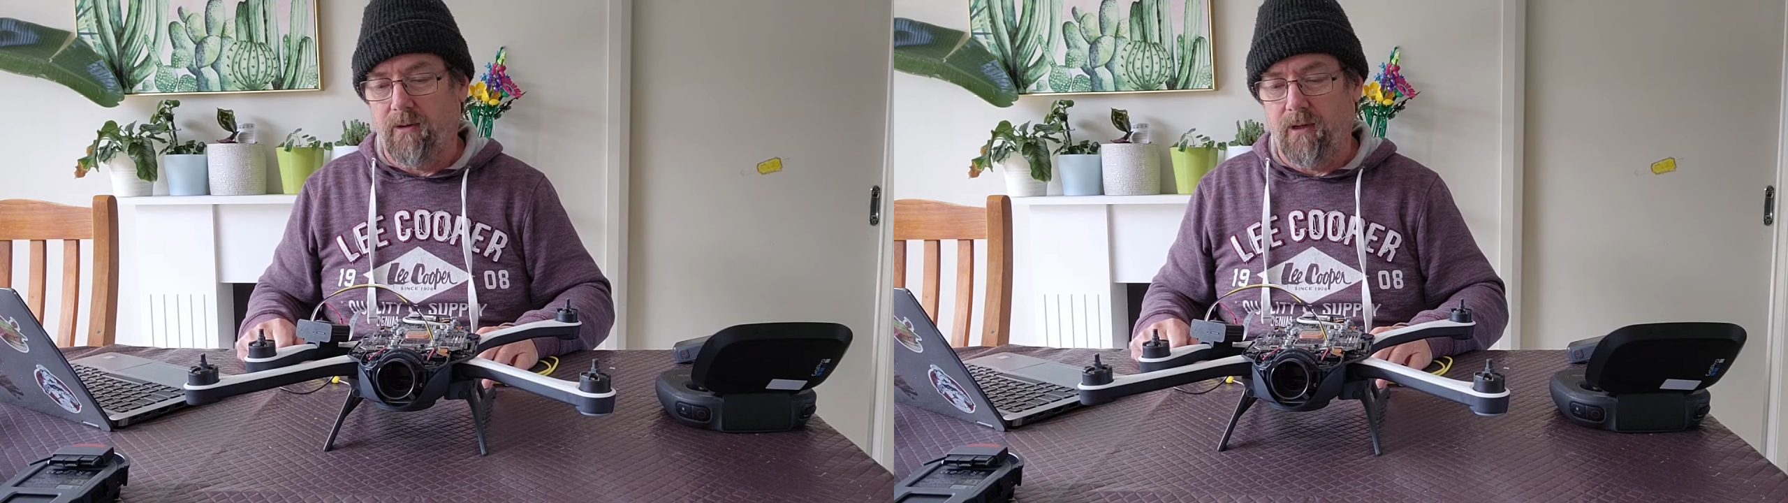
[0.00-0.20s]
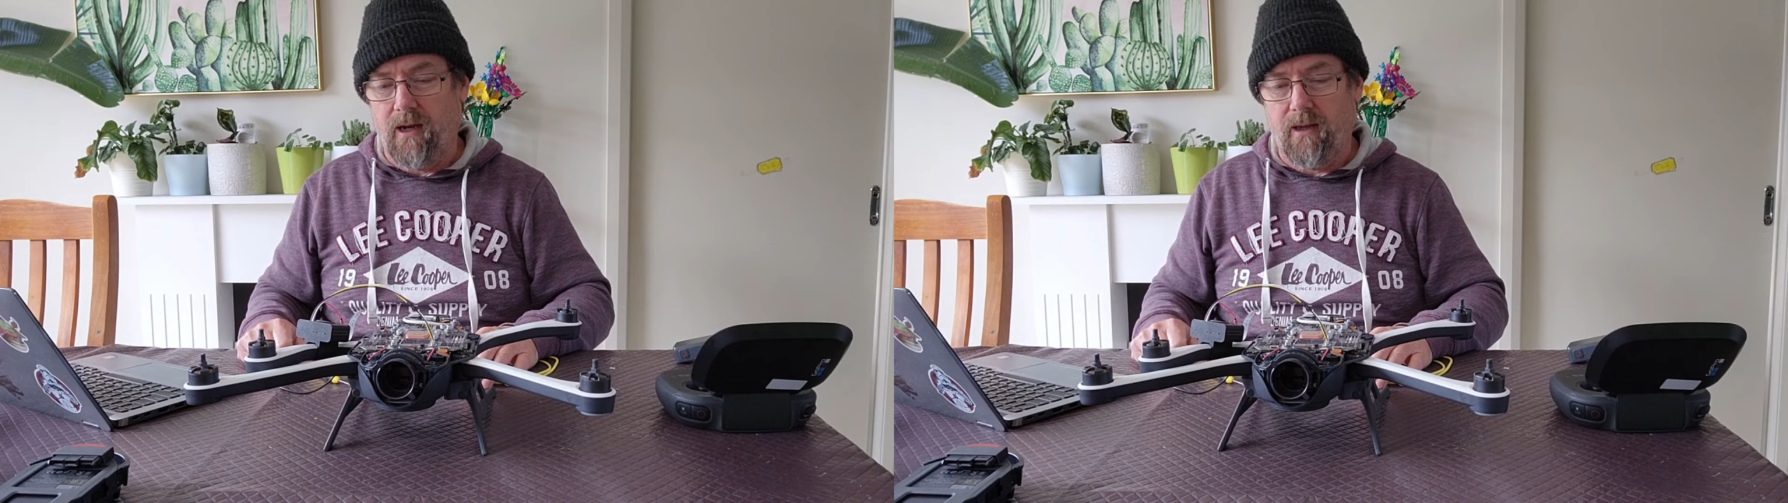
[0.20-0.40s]

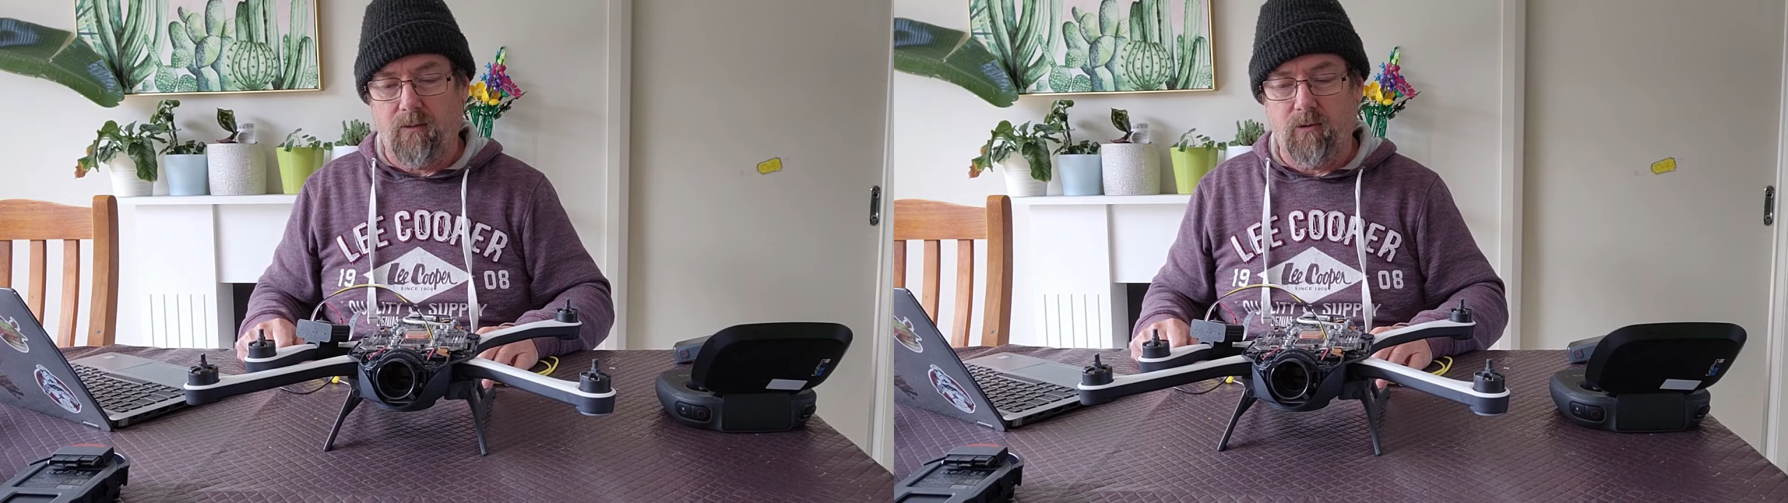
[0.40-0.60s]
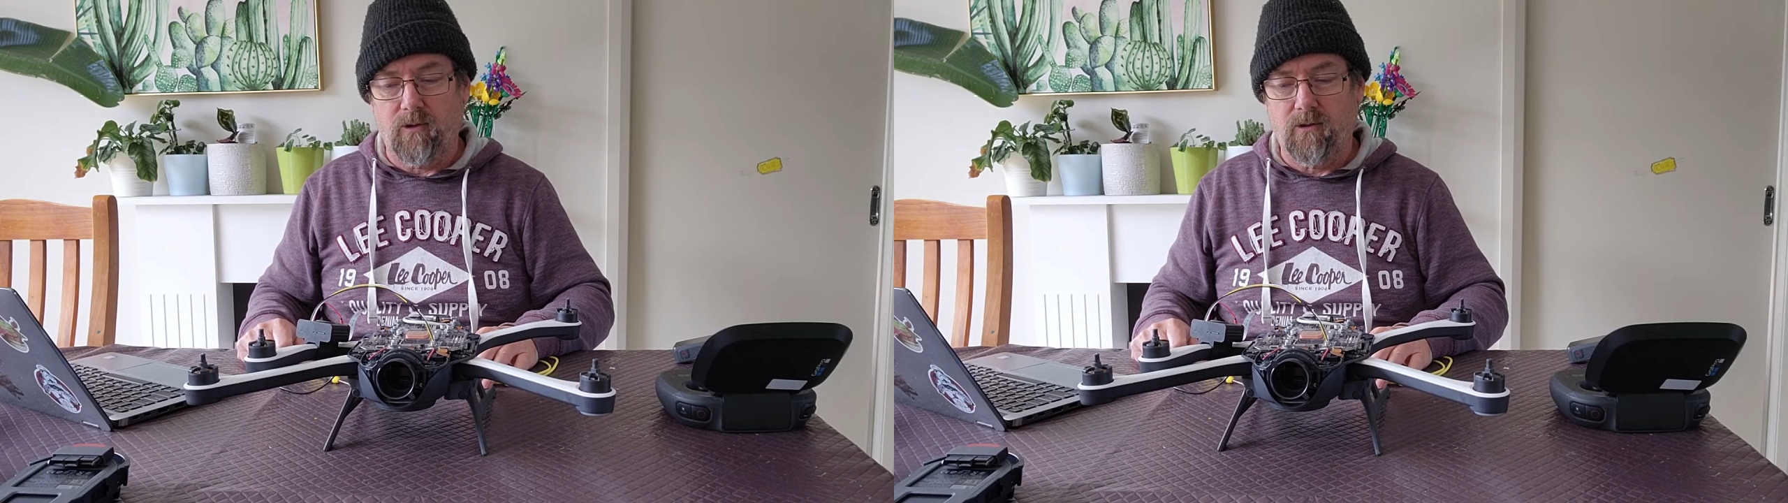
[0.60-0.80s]
and how
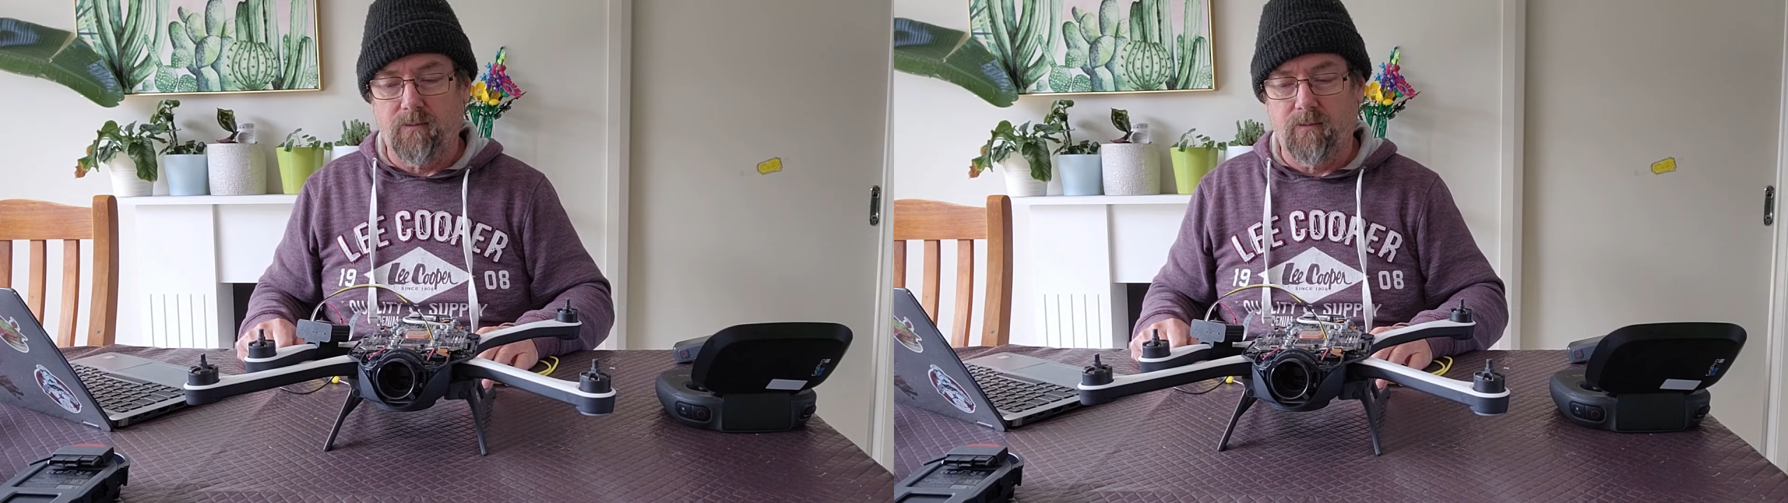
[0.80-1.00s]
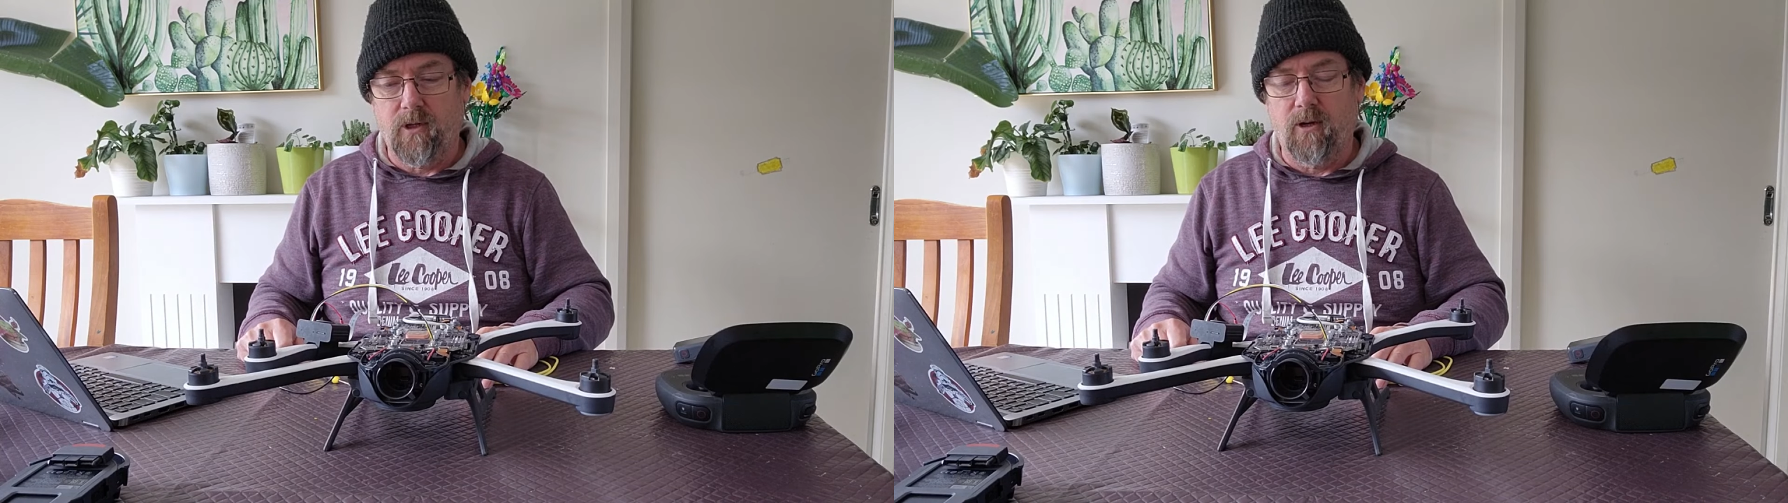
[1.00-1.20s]
that works.
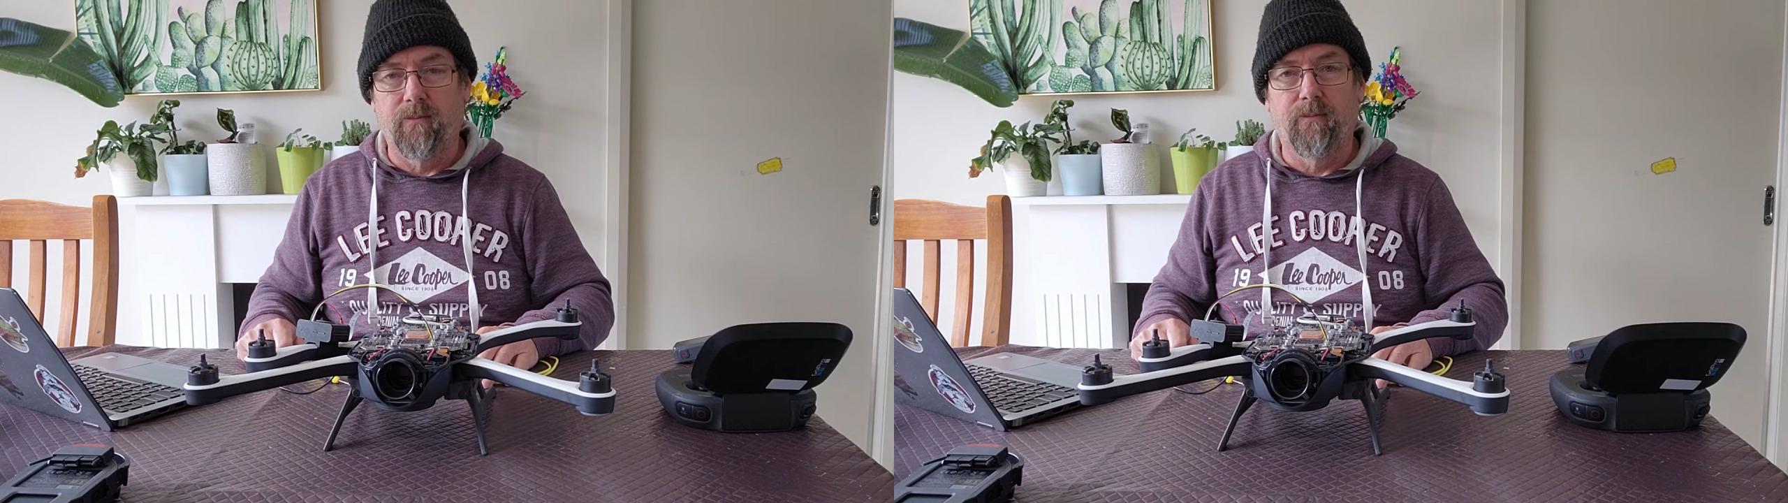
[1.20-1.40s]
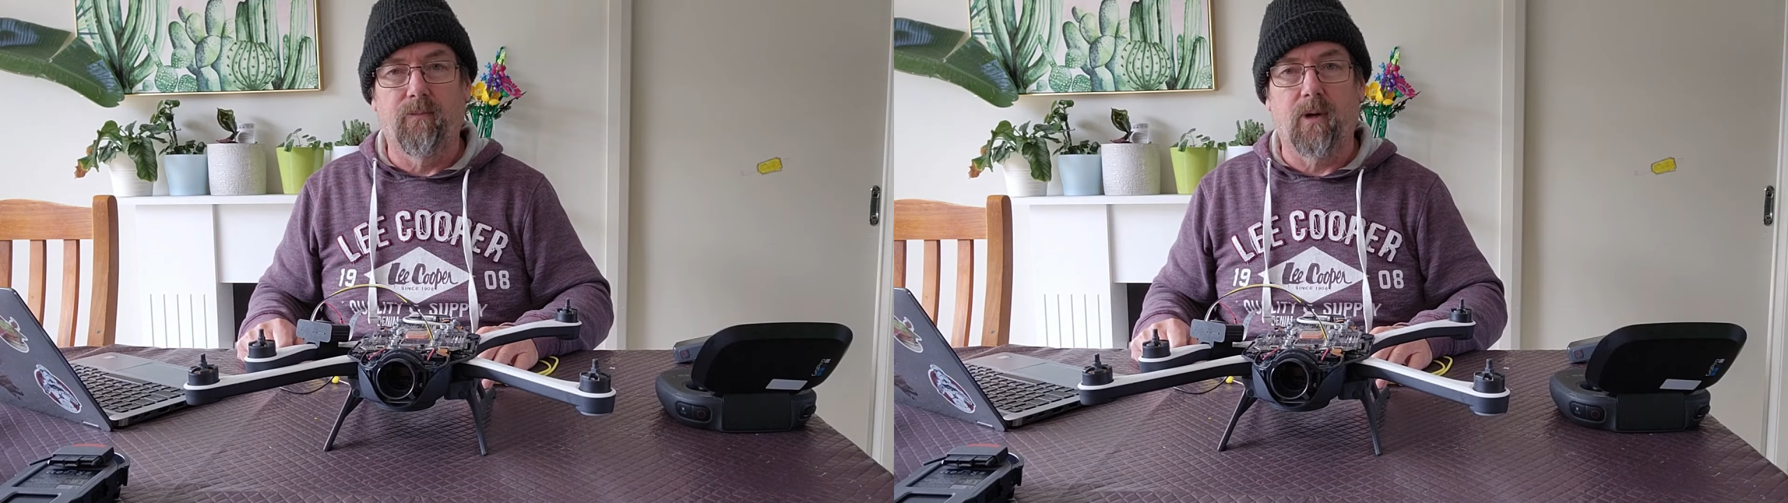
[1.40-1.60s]
So
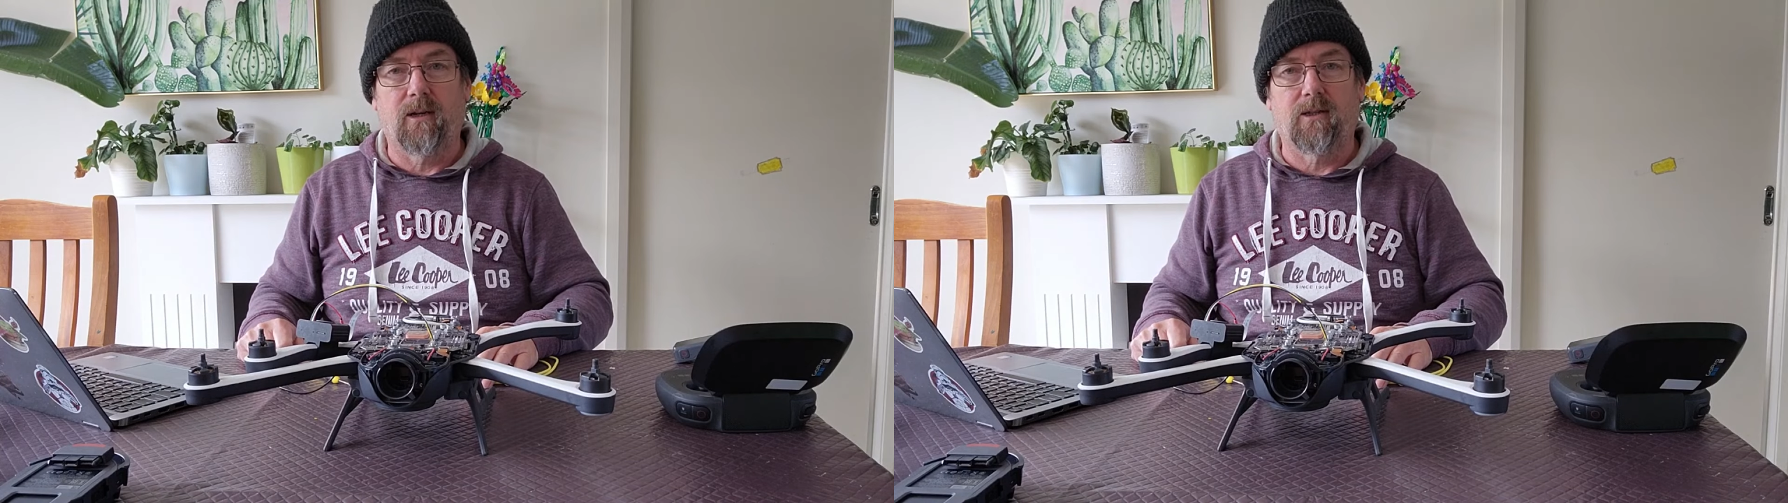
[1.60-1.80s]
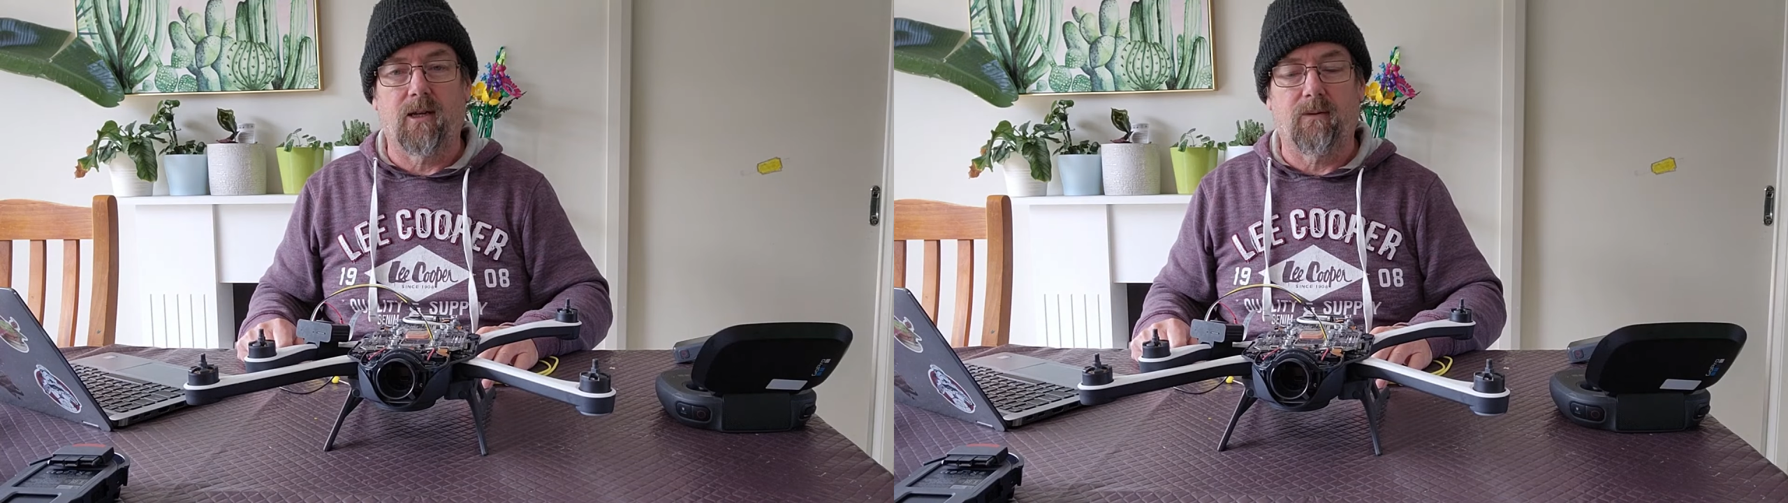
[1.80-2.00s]
back in
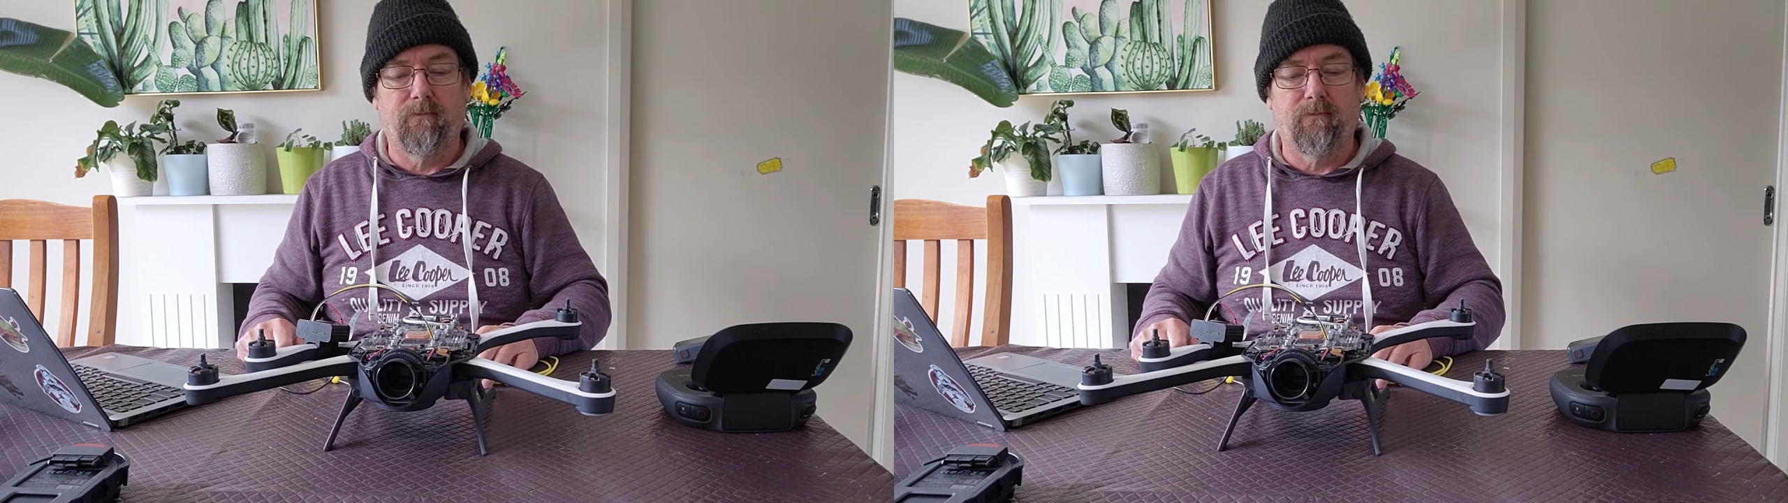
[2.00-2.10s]
a sec.